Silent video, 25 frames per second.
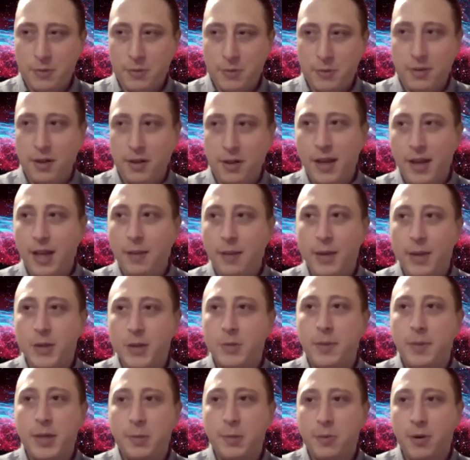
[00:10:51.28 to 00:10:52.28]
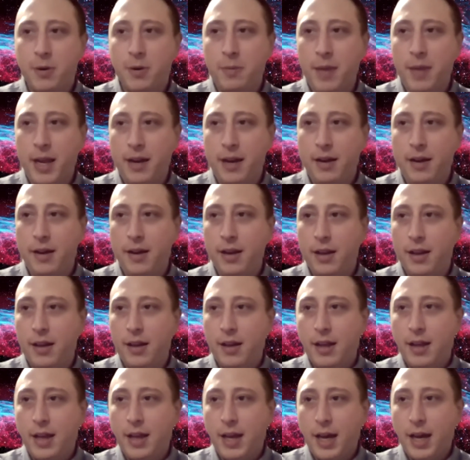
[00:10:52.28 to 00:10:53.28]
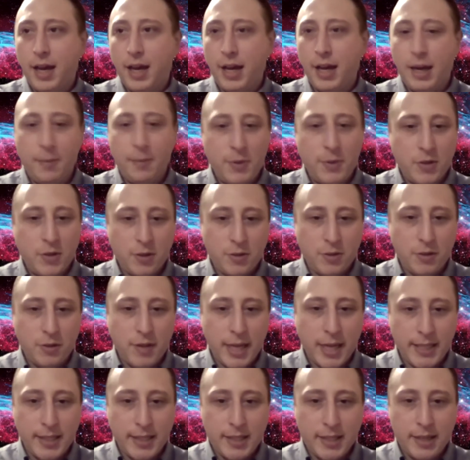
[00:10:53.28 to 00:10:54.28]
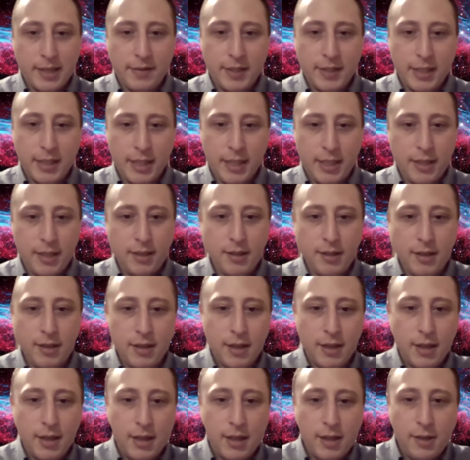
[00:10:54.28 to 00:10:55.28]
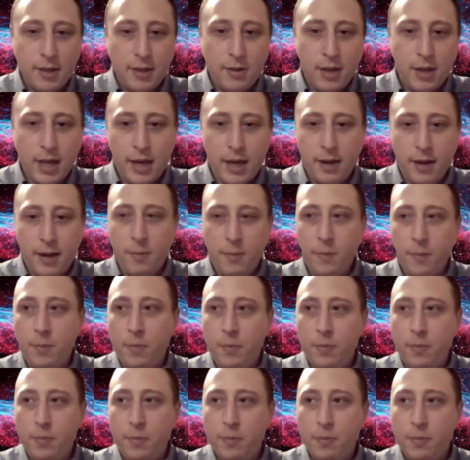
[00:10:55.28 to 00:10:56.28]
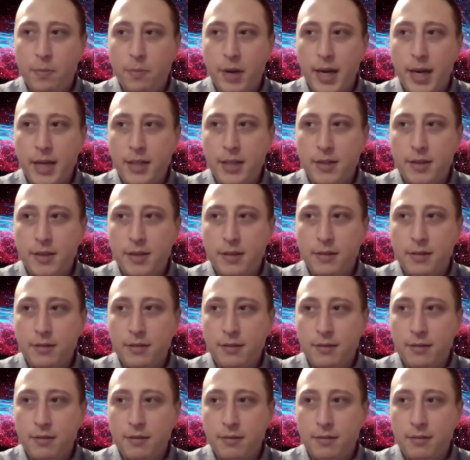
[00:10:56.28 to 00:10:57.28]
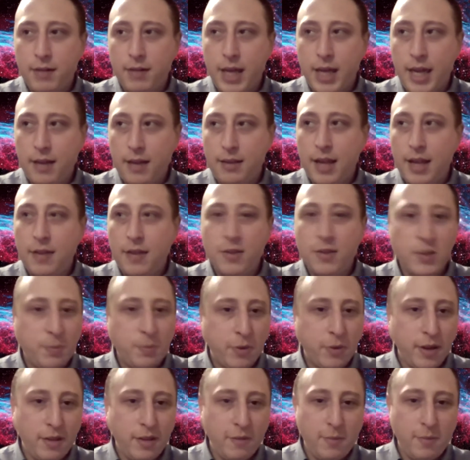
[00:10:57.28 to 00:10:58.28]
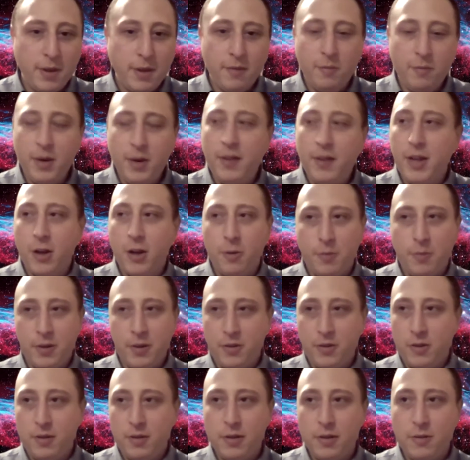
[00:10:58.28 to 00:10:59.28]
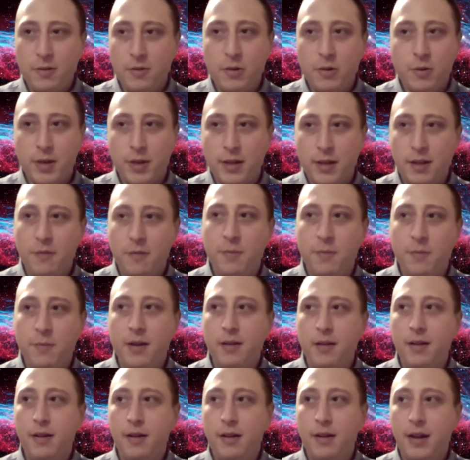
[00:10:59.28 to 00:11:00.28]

really thinking about Spaceport Maine uh, up until 2017. Um, but at, at, this point, they've been really open to, to it. They've been